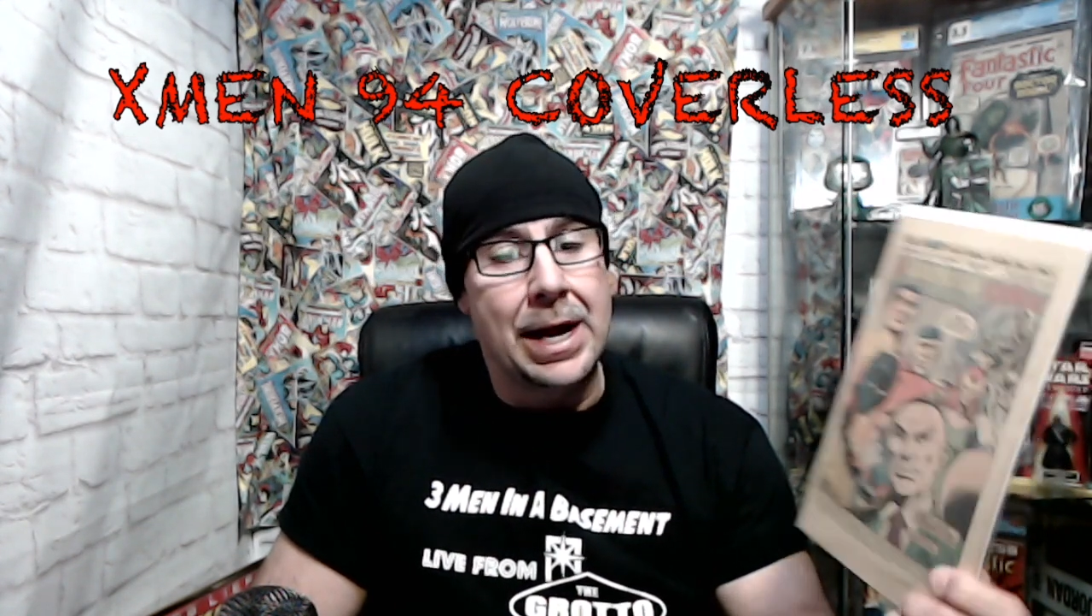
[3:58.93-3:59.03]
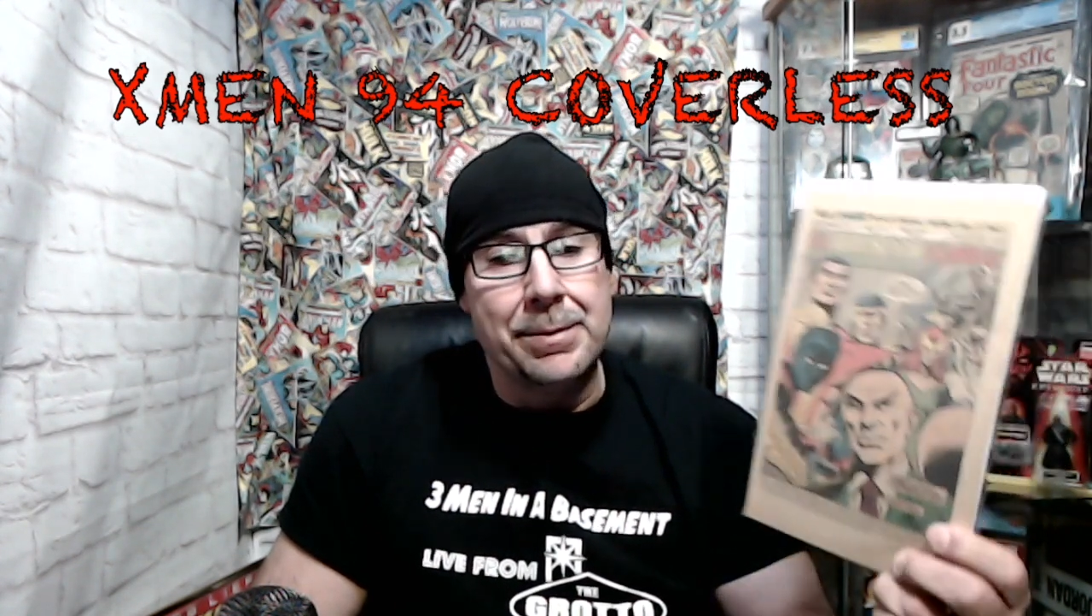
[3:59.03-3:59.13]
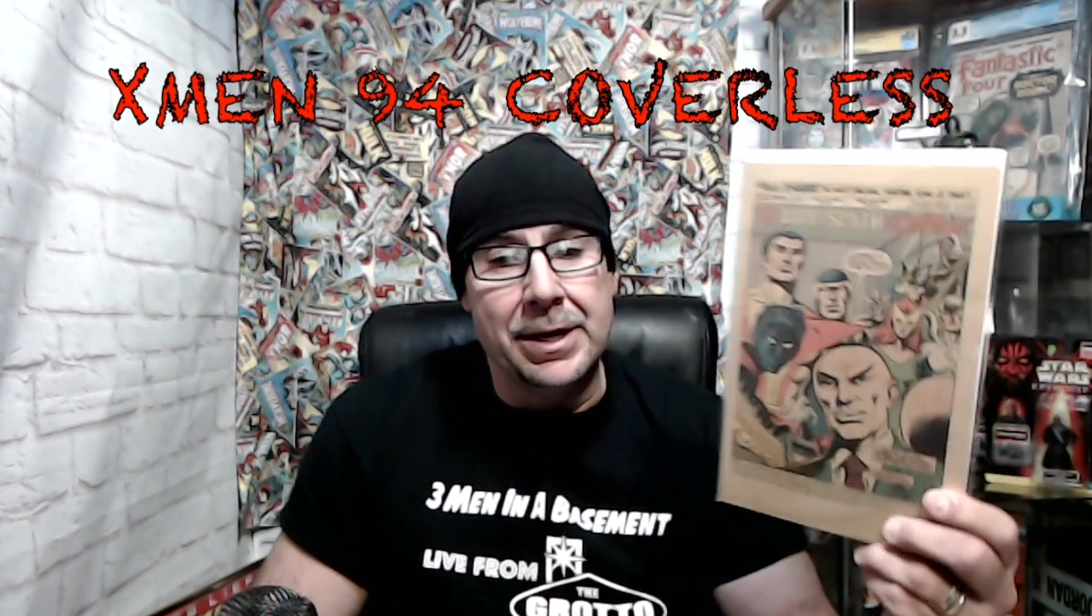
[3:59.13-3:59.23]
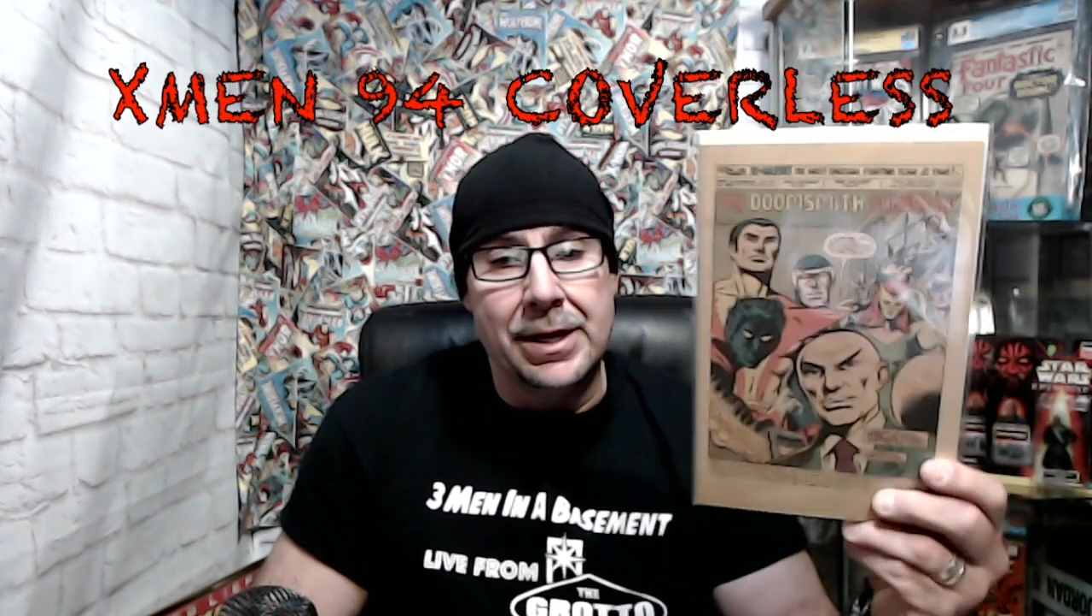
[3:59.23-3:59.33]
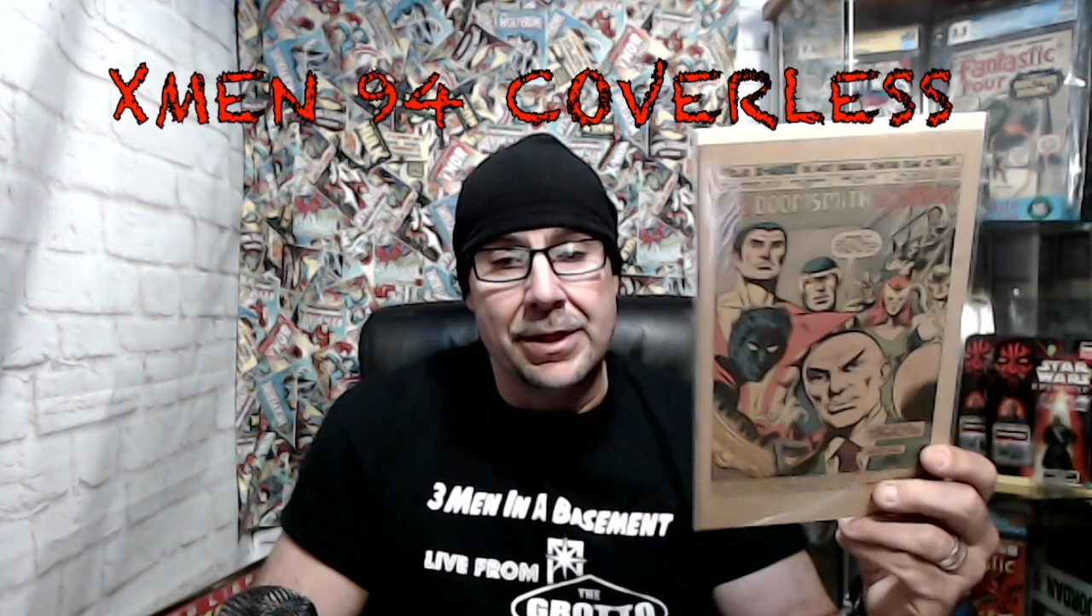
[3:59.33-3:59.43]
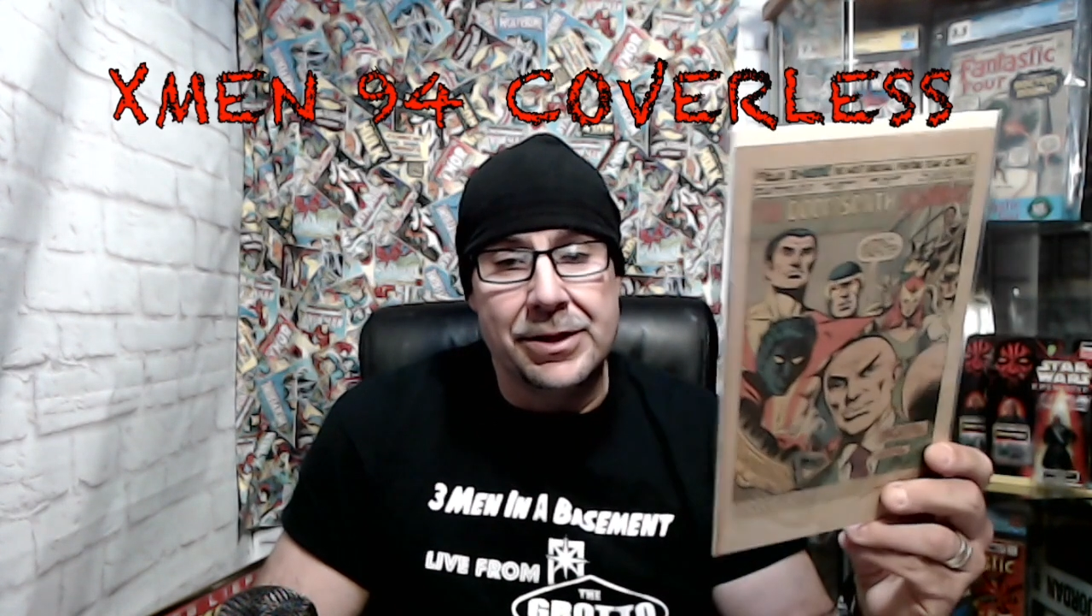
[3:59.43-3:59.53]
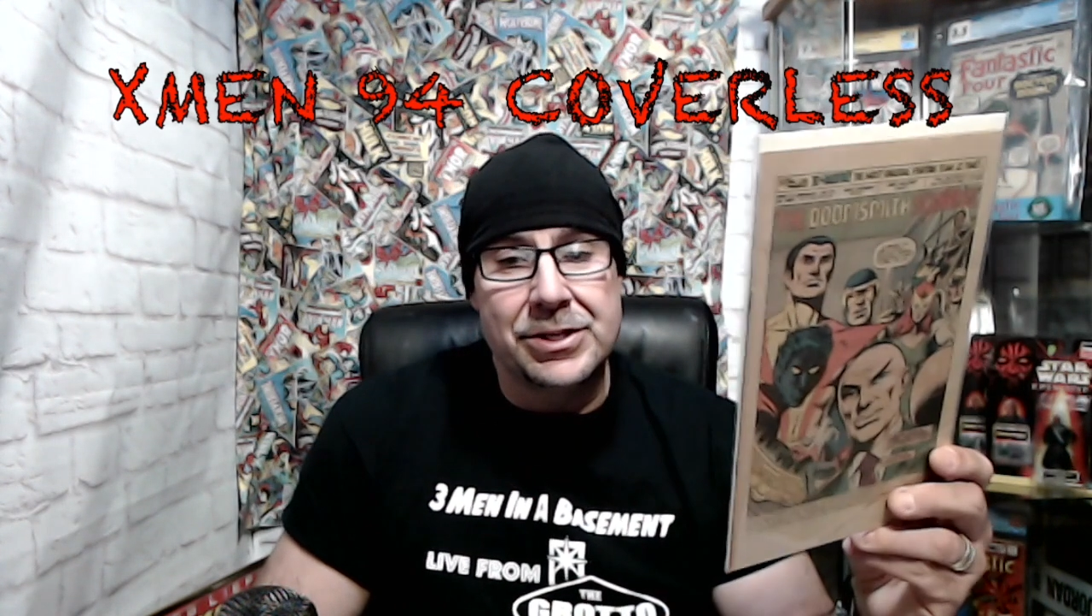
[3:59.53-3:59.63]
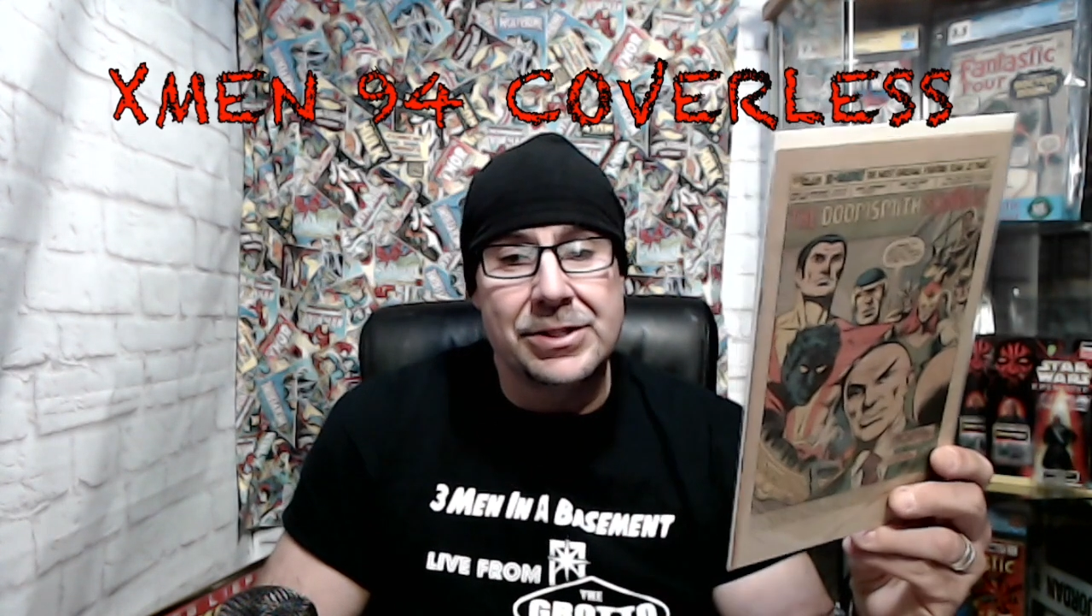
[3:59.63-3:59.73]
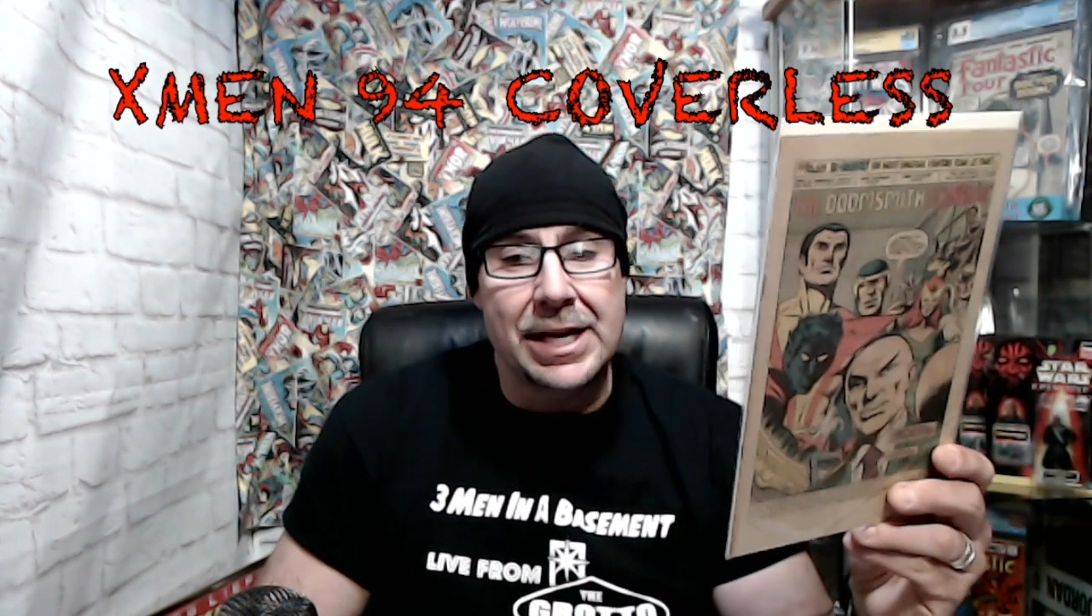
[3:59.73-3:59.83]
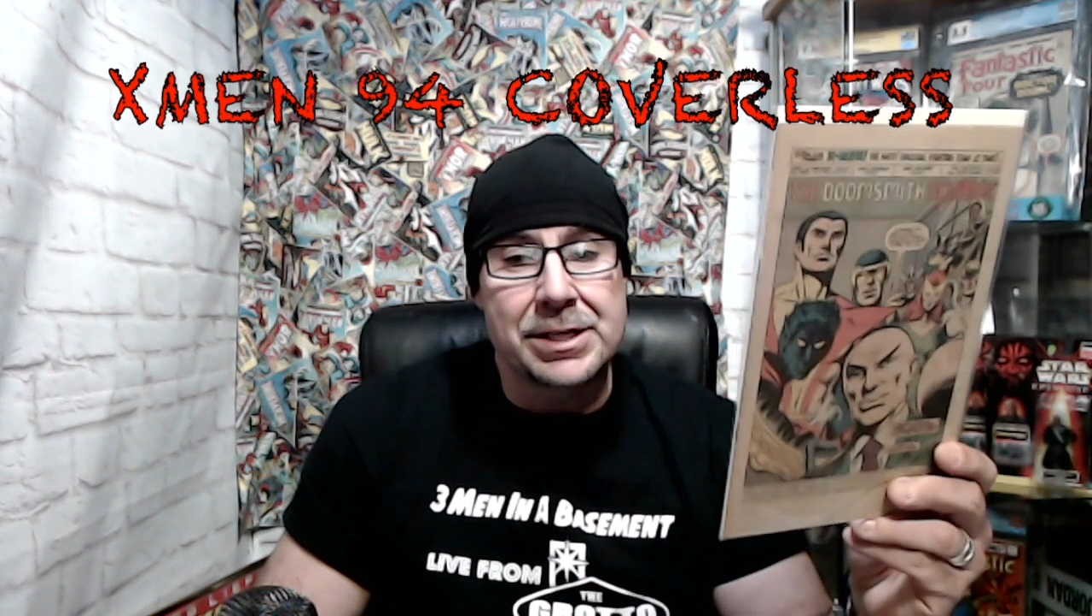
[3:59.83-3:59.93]
I mean, this
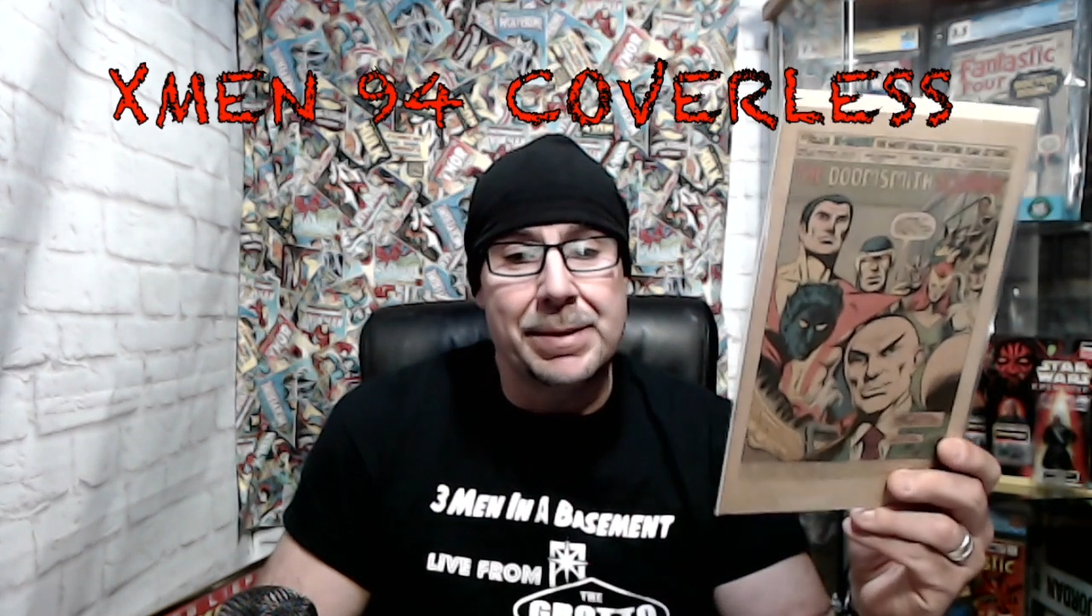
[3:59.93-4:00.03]
is X-Men